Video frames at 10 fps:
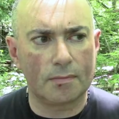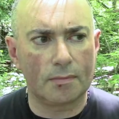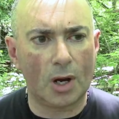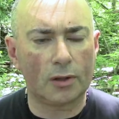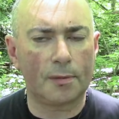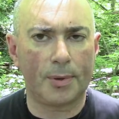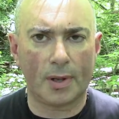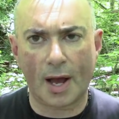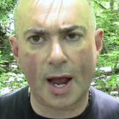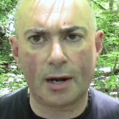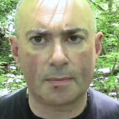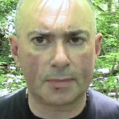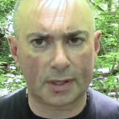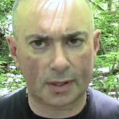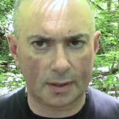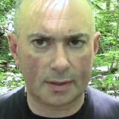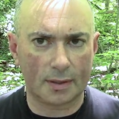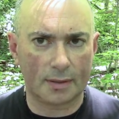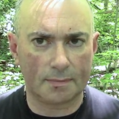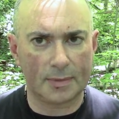multiple items,
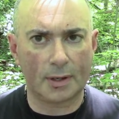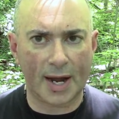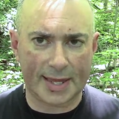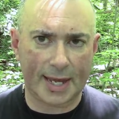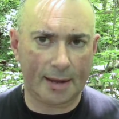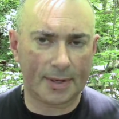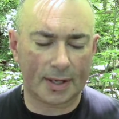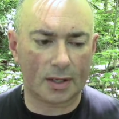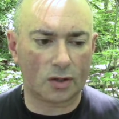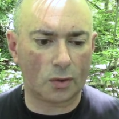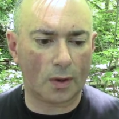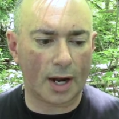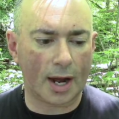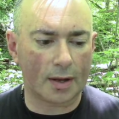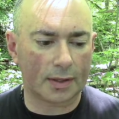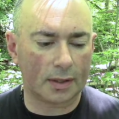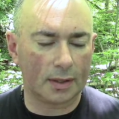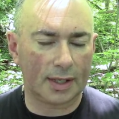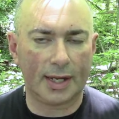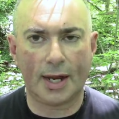you know, at the Amazon storehouse,
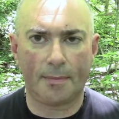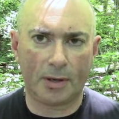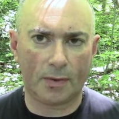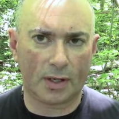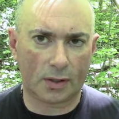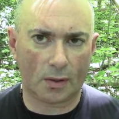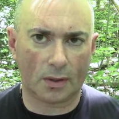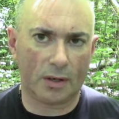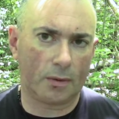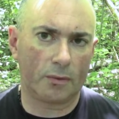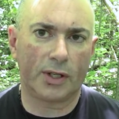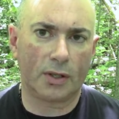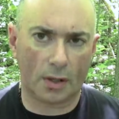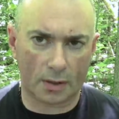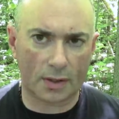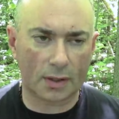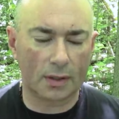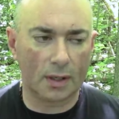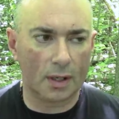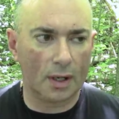cannot be resold. They were returns.
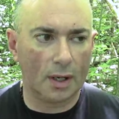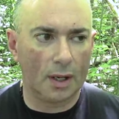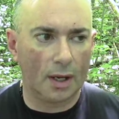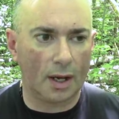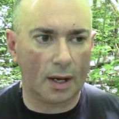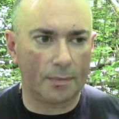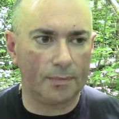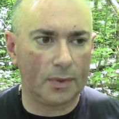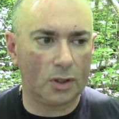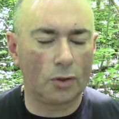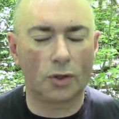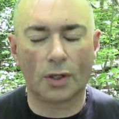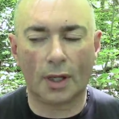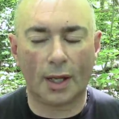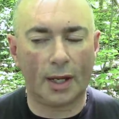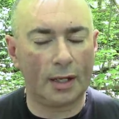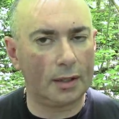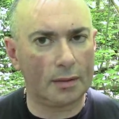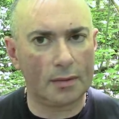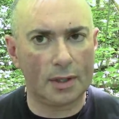Uh, usually,
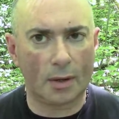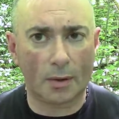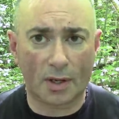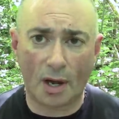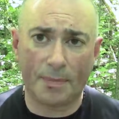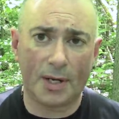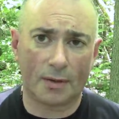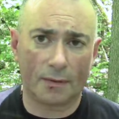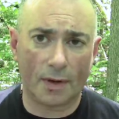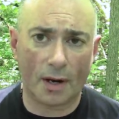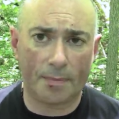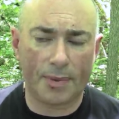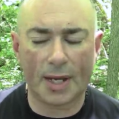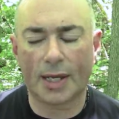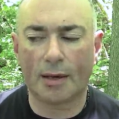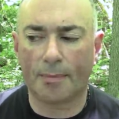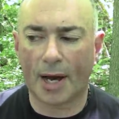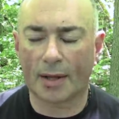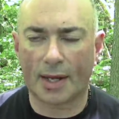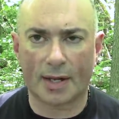and you know, companies are very picky
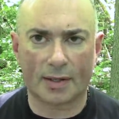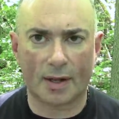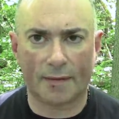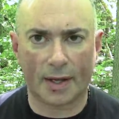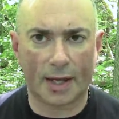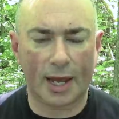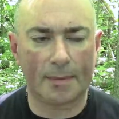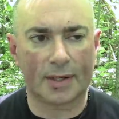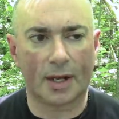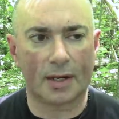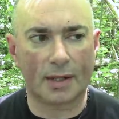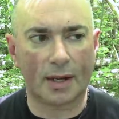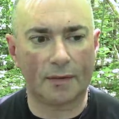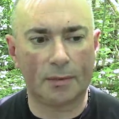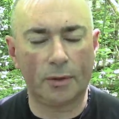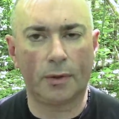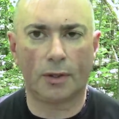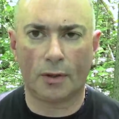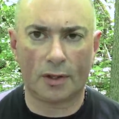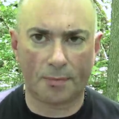about that stuff. Like Amazon, it's like if someone
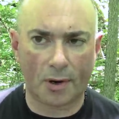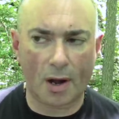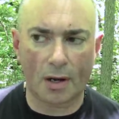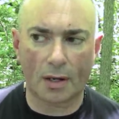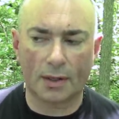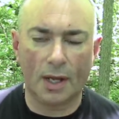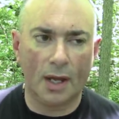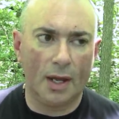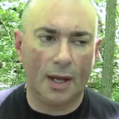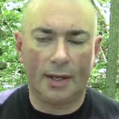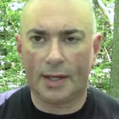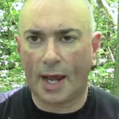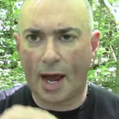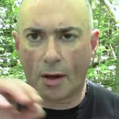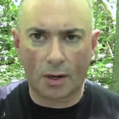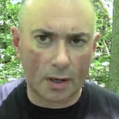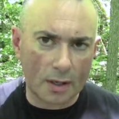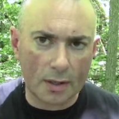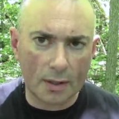returns a product and the outer,